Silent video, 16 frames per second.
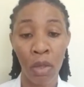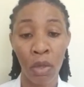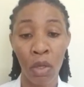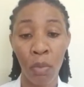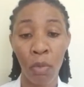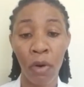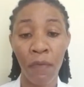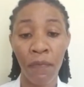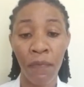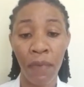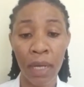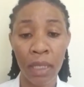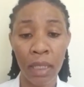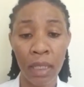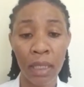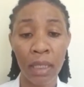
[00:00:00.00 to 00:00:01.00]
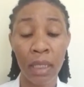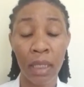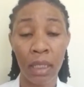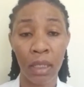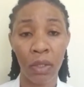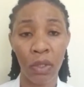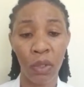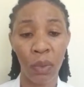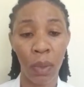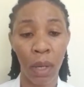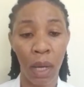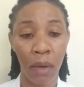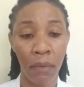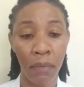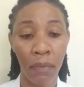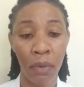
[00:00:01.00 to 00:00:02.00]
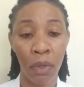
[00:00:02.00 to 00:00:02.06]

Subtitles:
The more fatty tissues you have,